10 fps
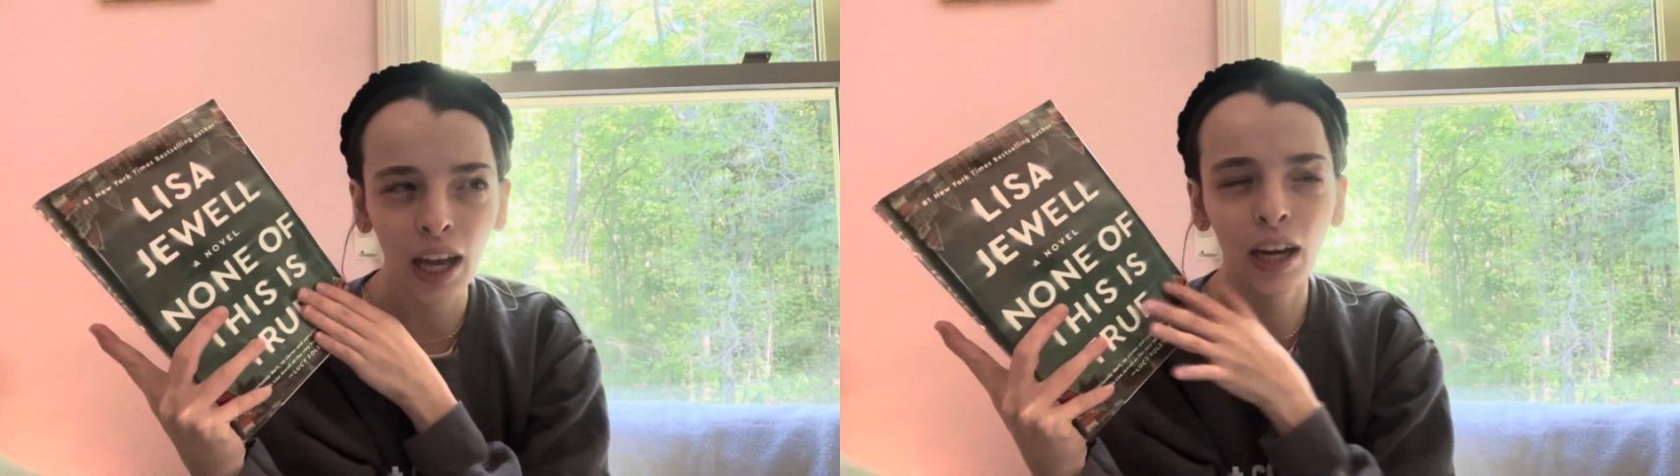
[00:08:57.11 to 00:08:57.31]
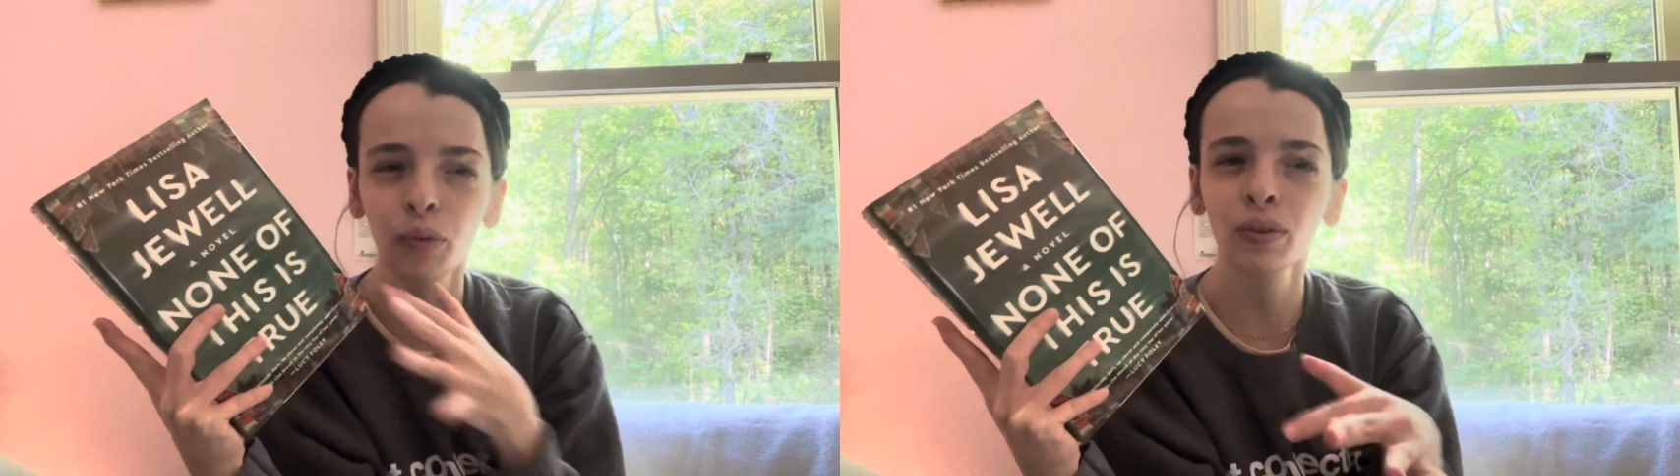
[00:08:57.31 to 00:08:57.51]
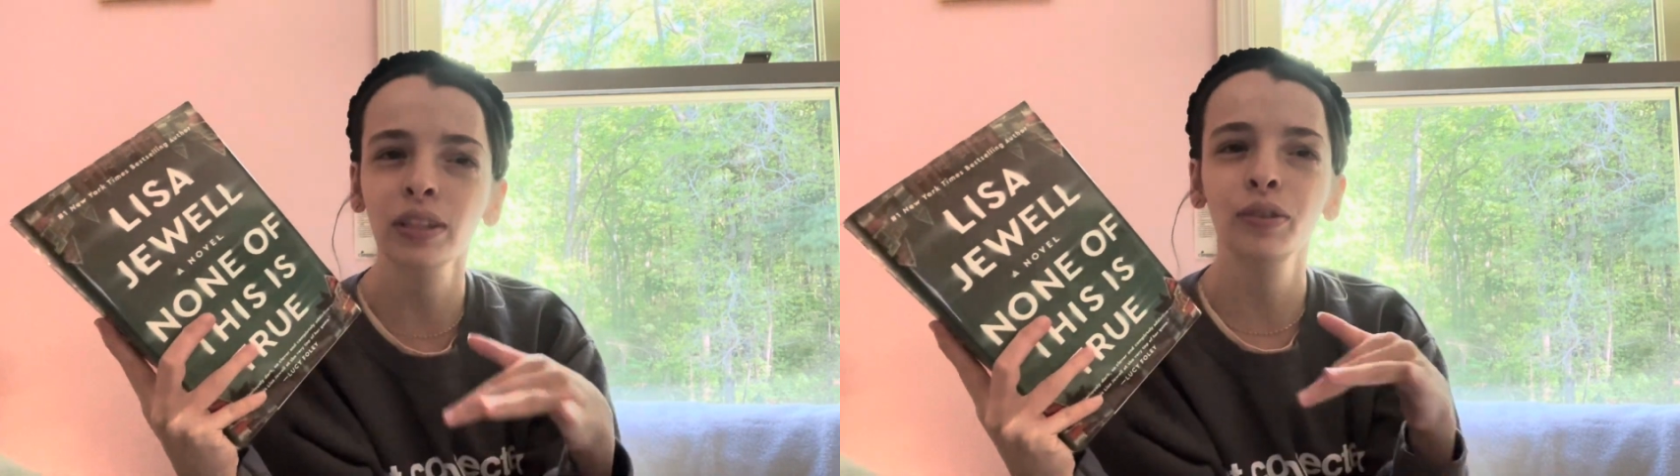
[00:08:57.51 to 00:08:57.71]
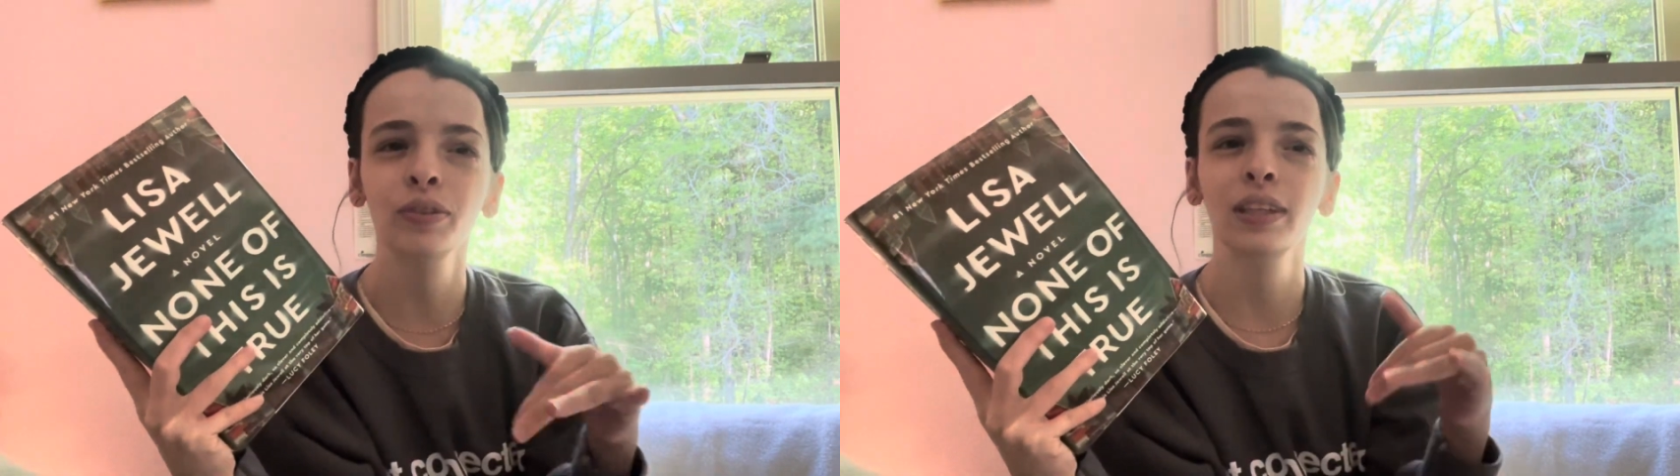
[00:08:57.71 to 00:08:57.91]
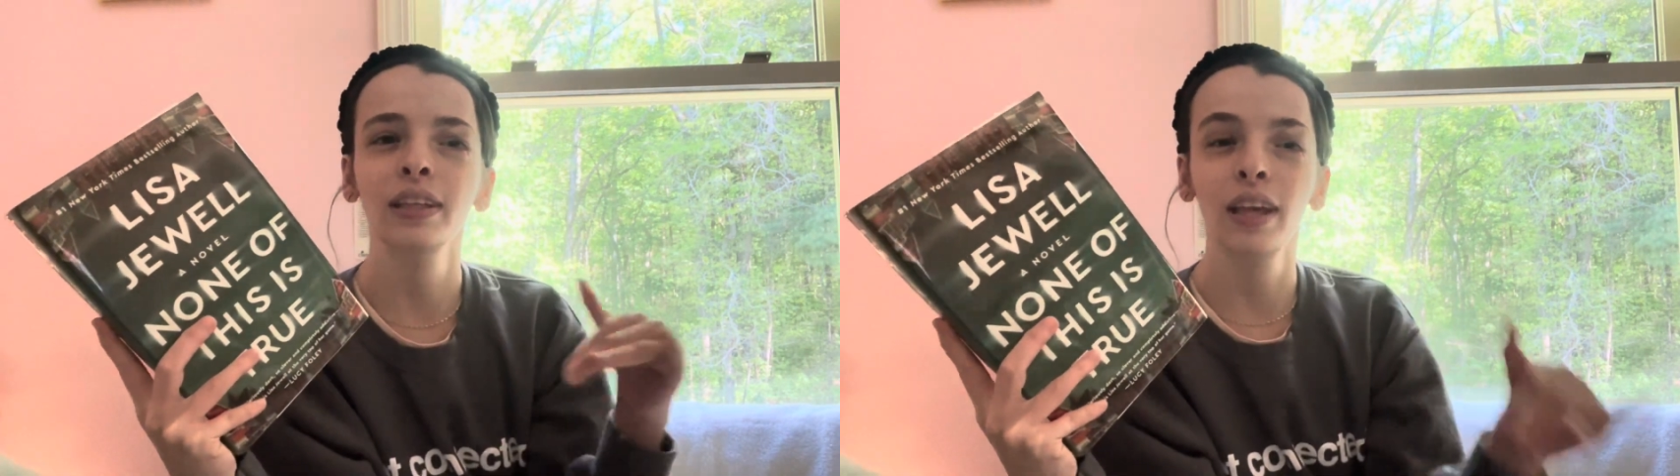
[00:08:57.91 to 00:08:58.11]
and I really,
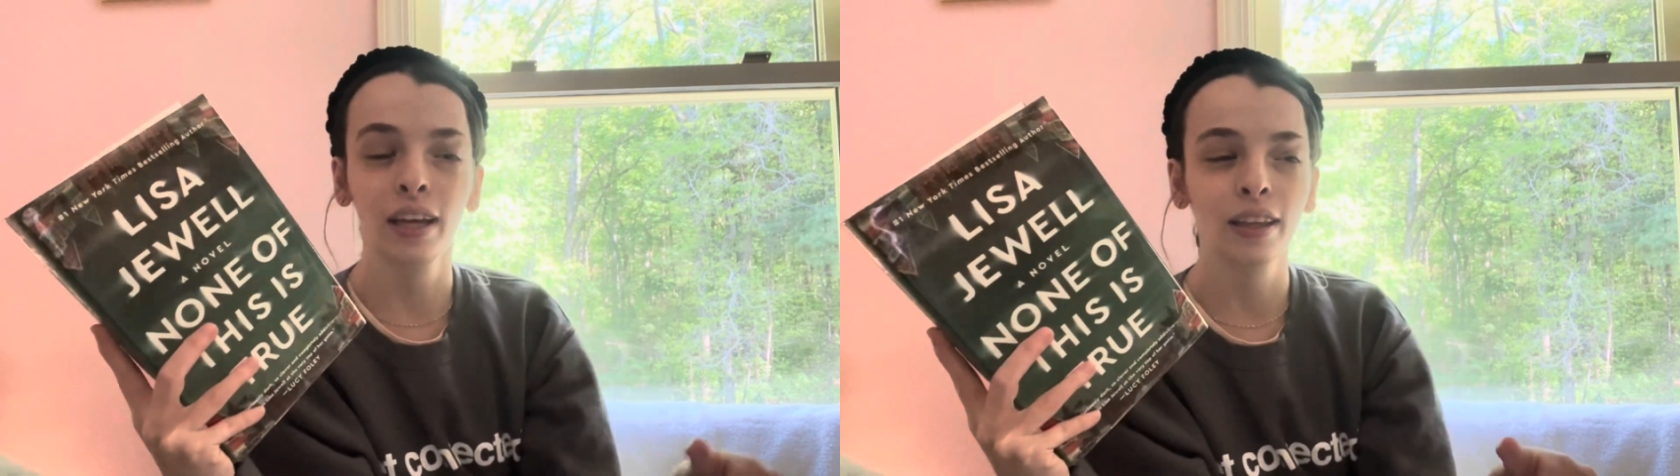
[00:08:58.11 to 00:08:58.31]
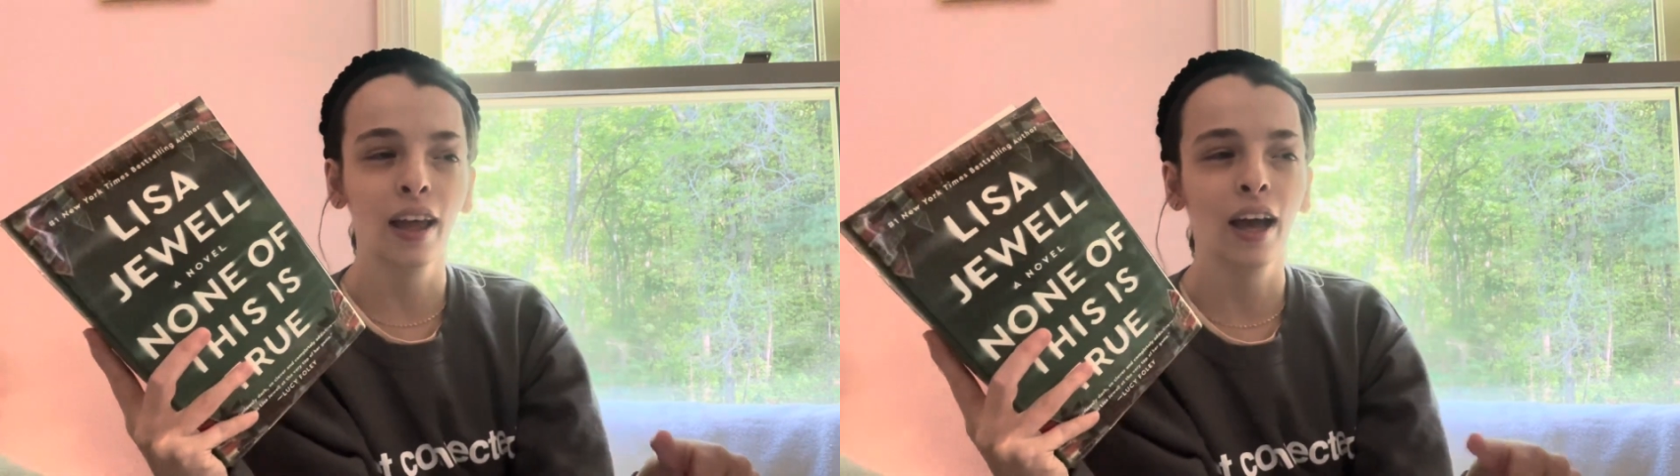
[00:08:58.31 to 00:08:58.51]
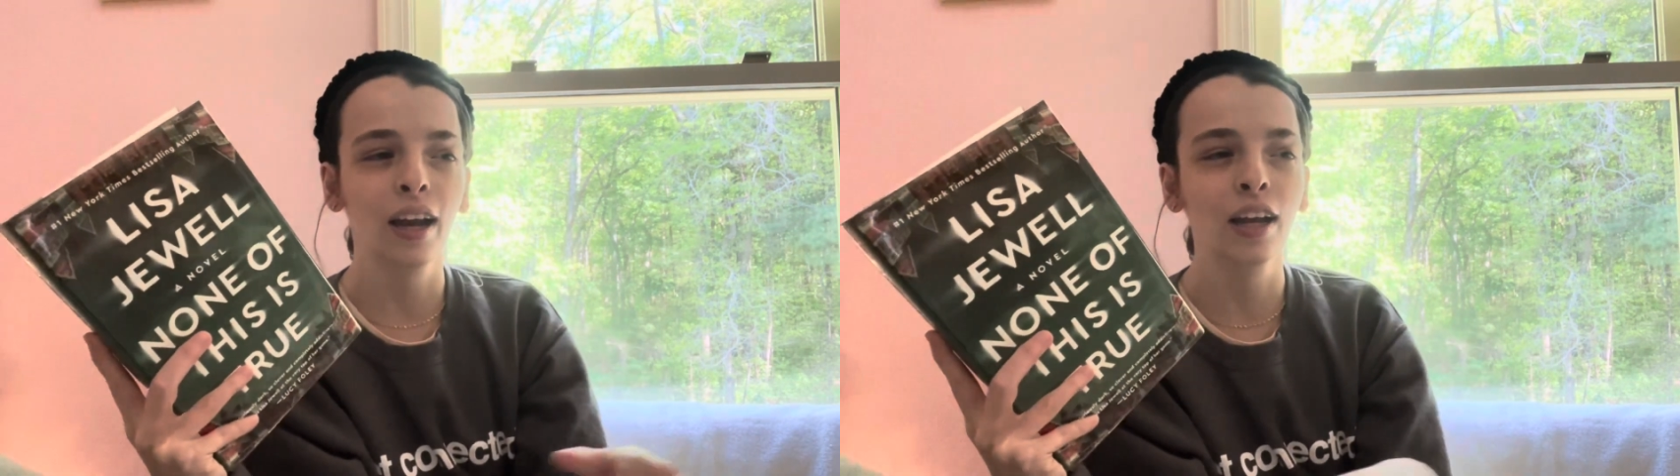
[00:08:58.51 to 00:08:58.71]
really like that.